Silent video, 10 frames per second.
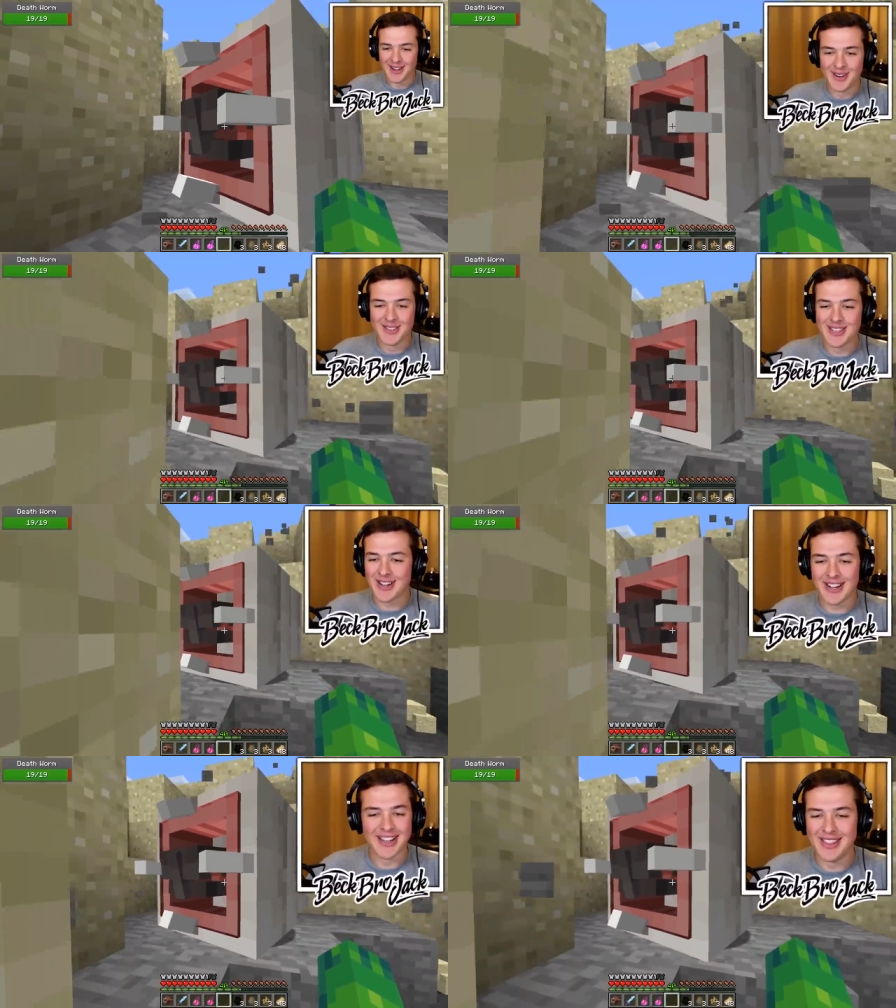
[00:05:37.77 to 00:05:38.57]
Who's a
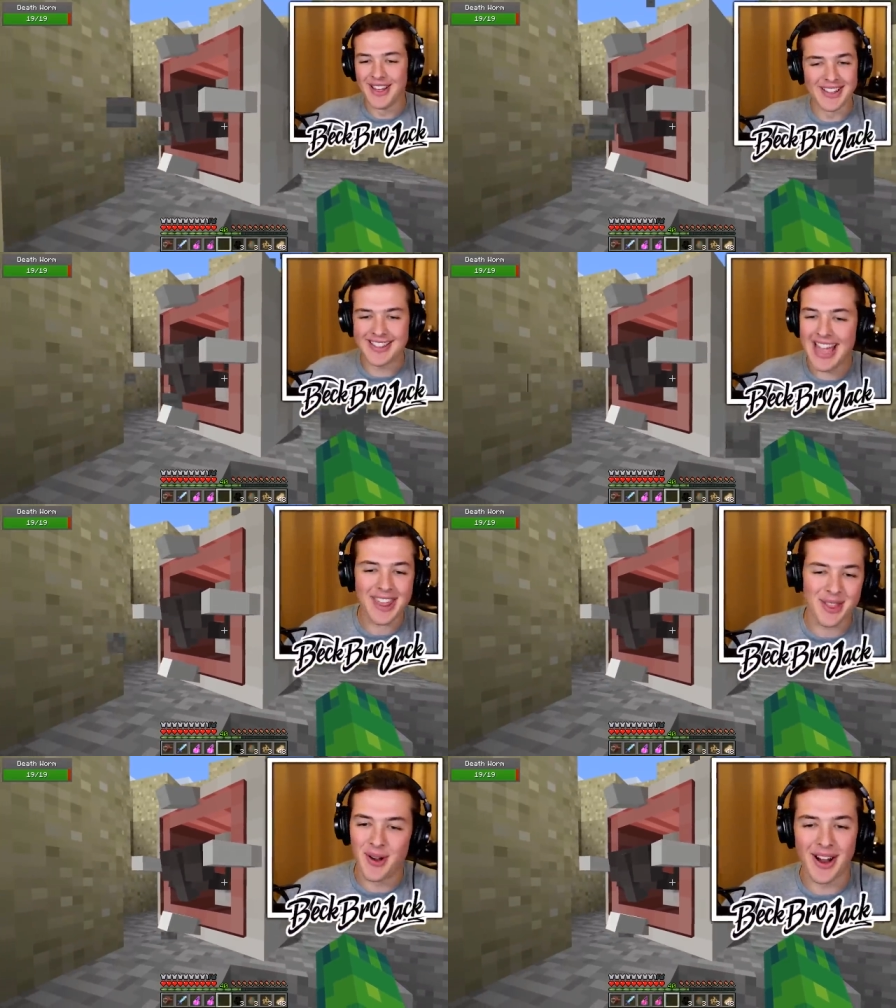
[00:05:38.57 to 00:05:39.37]
good little
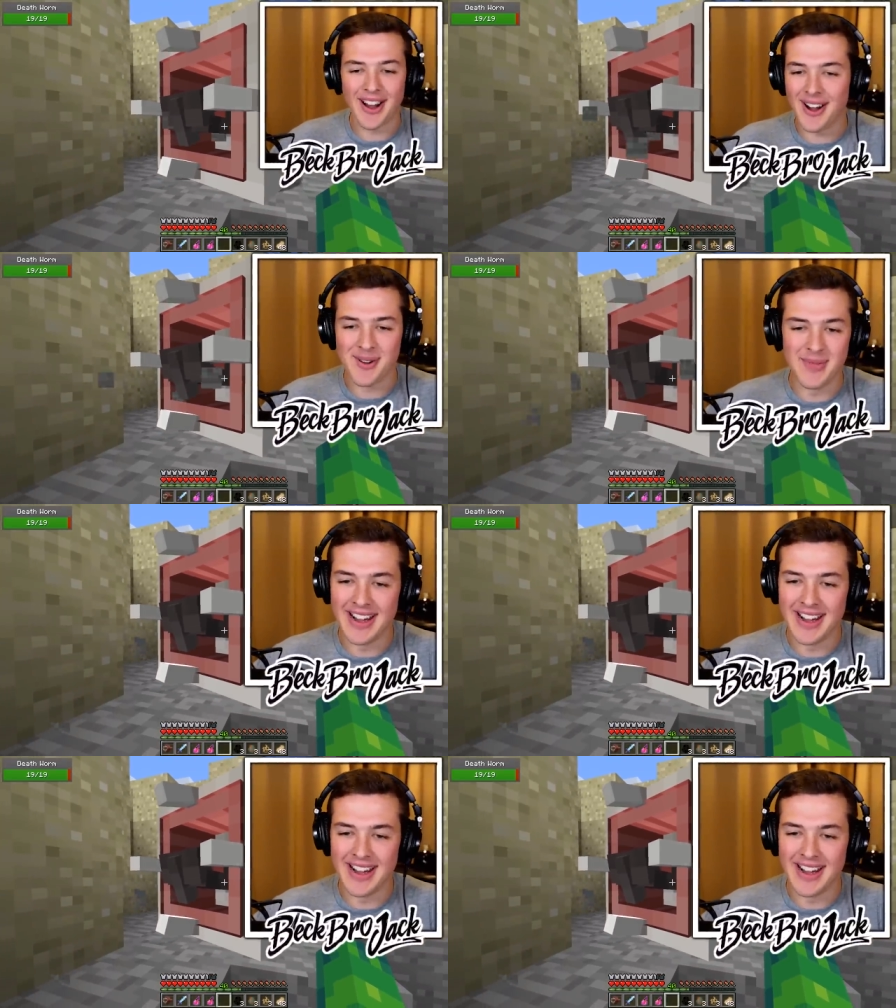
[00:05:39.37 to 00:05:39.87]
death worm?